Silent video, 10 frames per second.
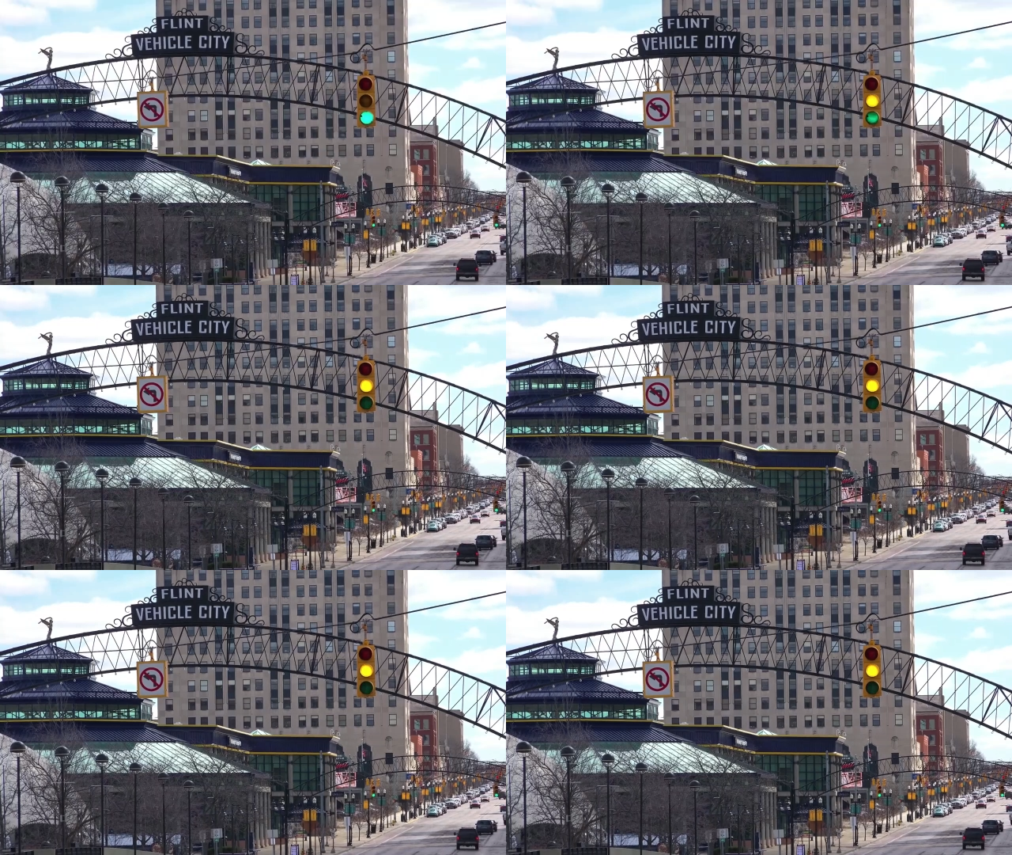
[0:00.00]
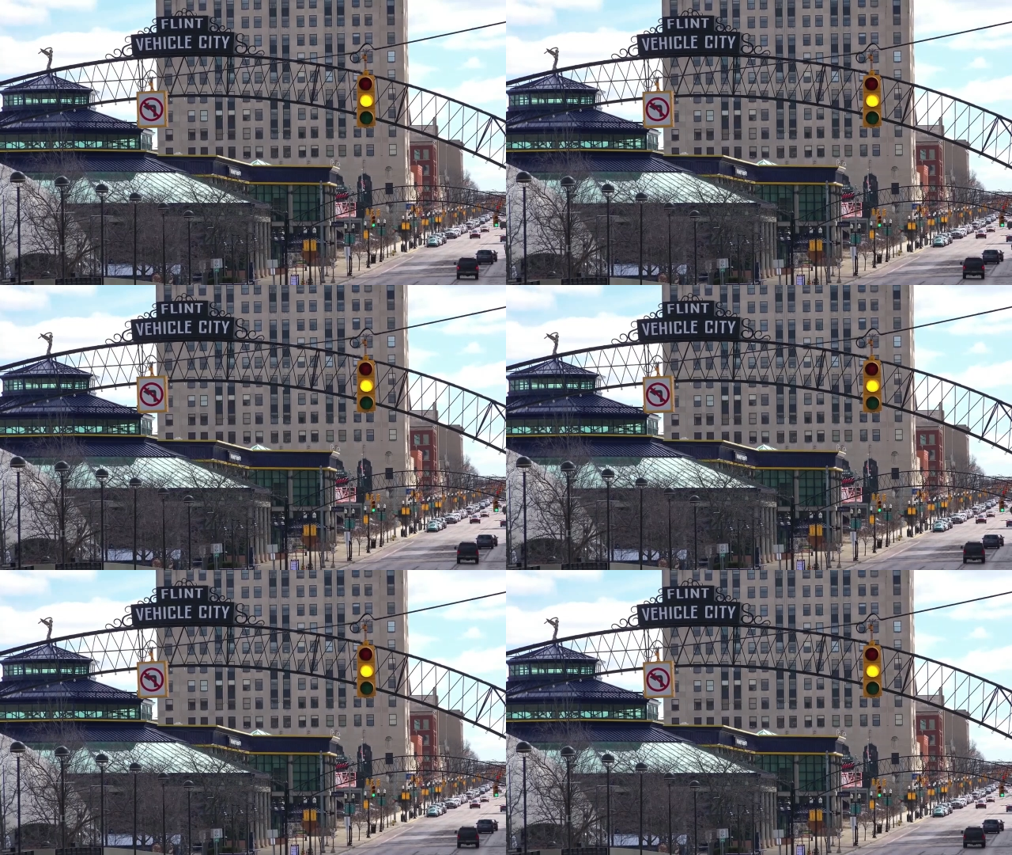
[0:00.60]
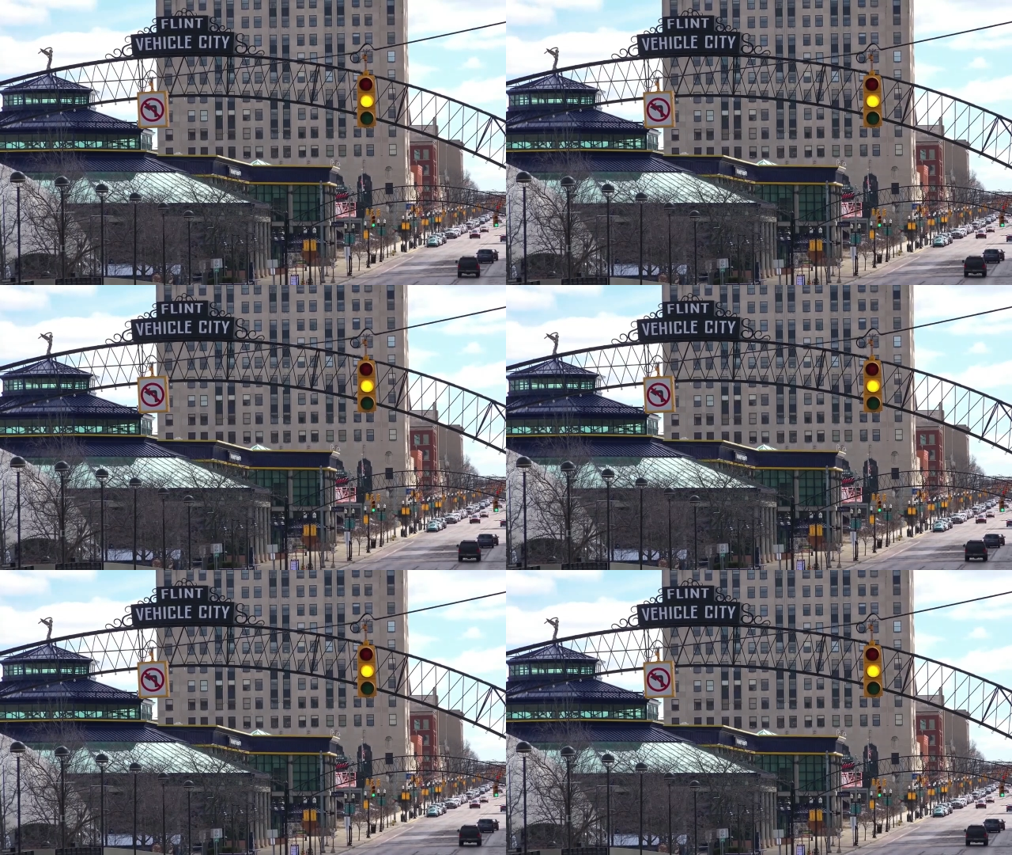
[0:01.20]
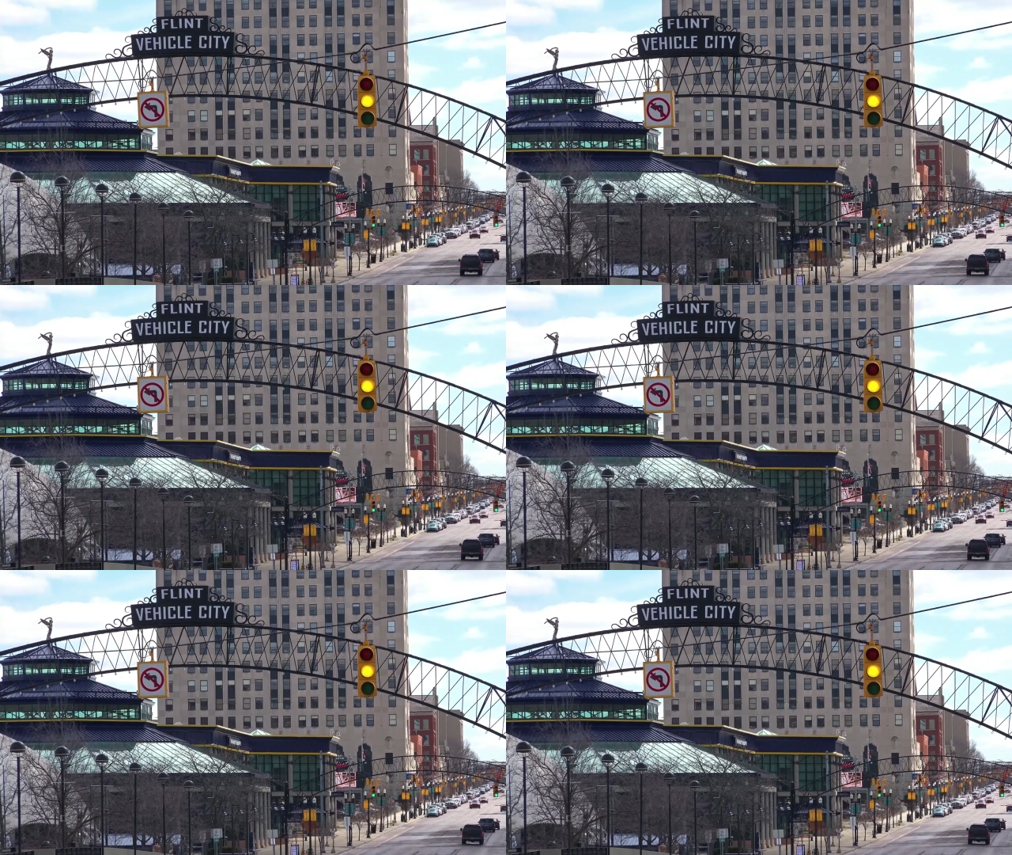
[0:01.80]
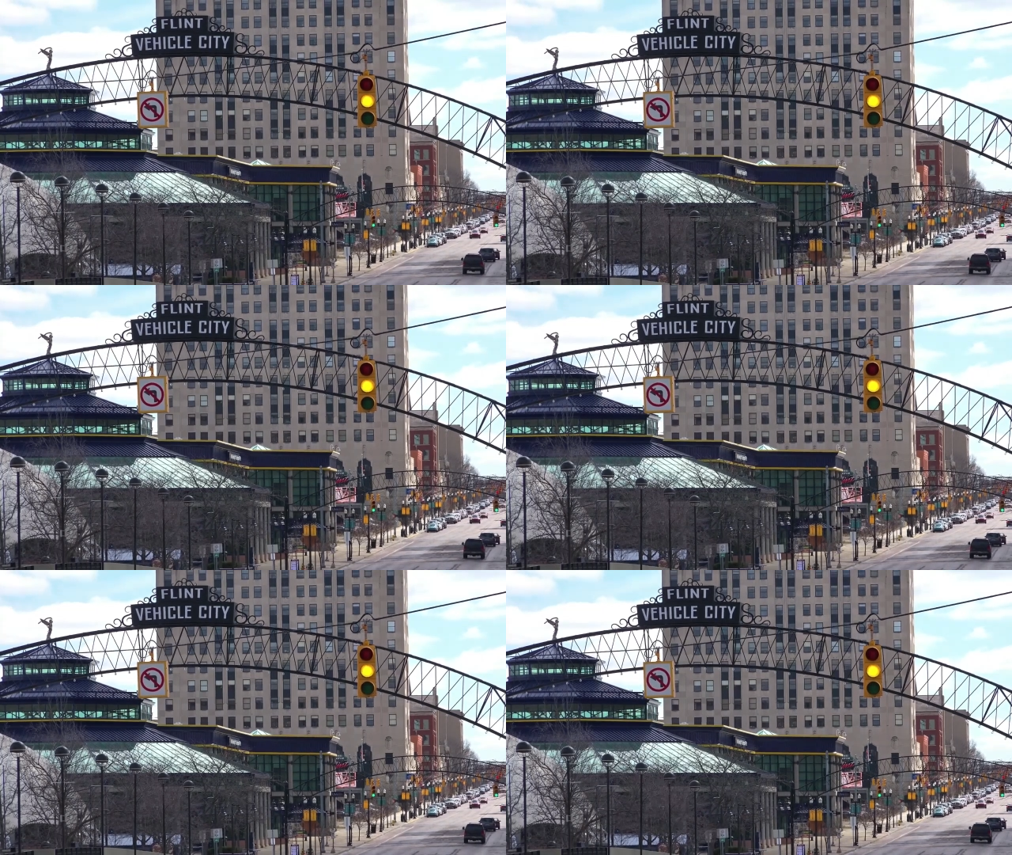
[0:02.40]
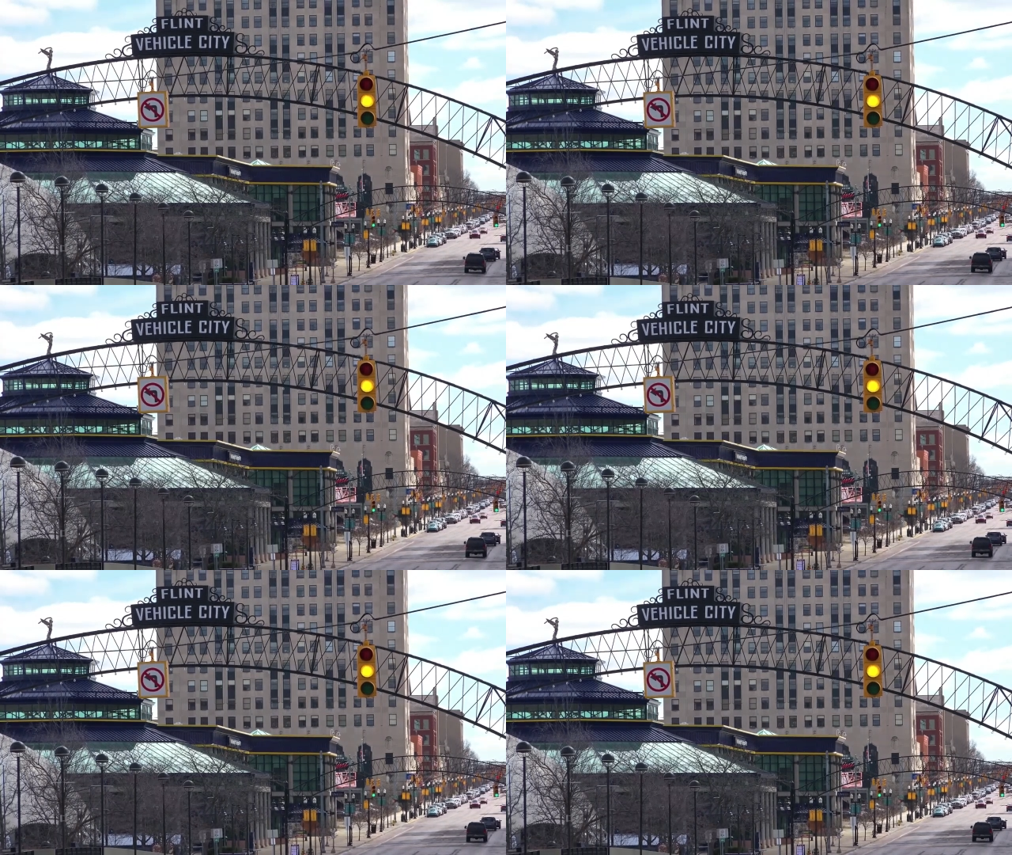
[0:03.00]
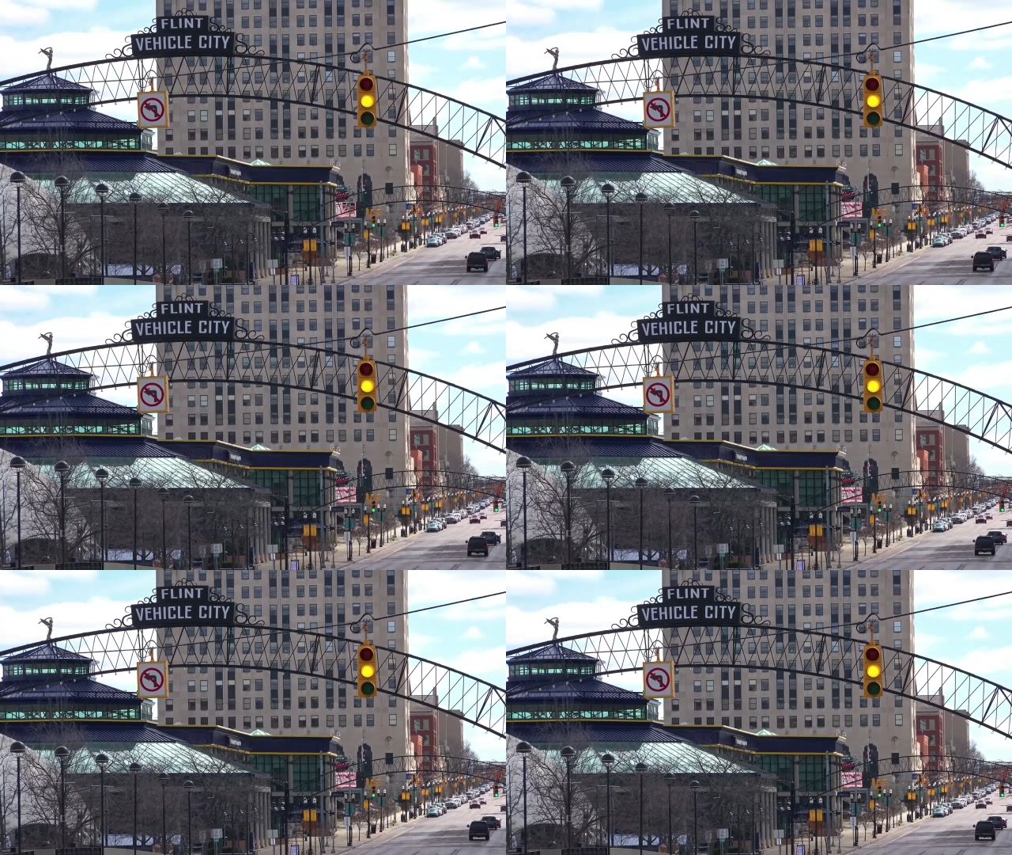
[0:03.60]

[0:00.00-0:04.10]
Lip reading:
Nobody's mouth can be seen.